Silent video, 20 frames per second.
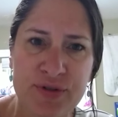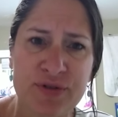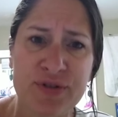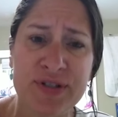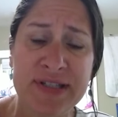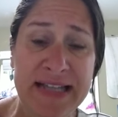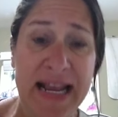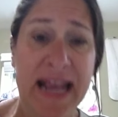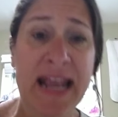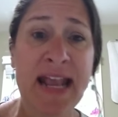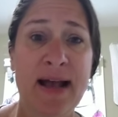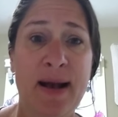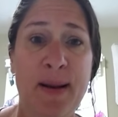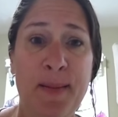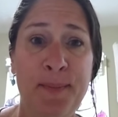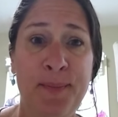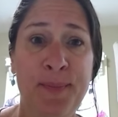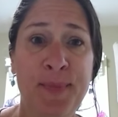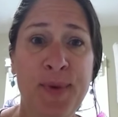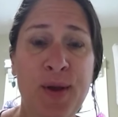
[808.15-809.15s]
or
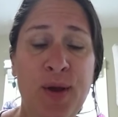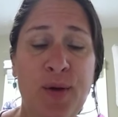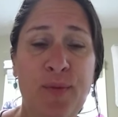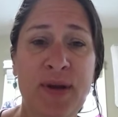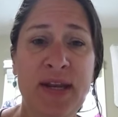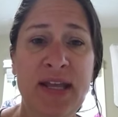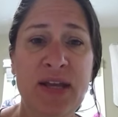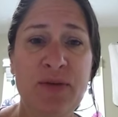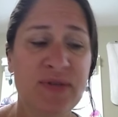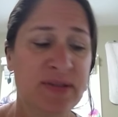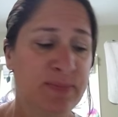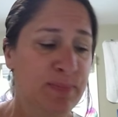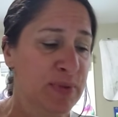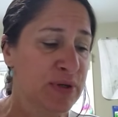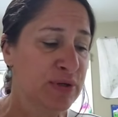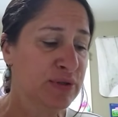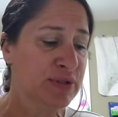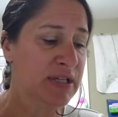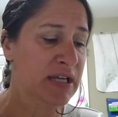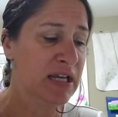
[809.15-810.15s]
Sam when he was
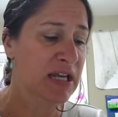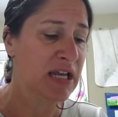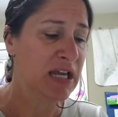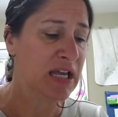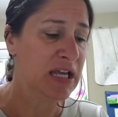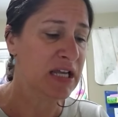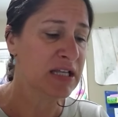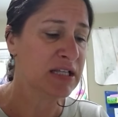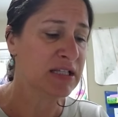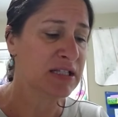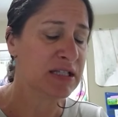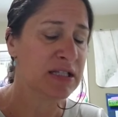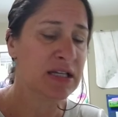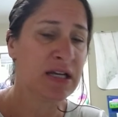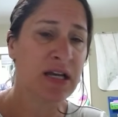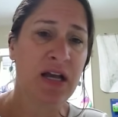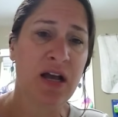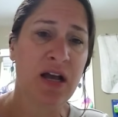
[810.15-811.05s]
building his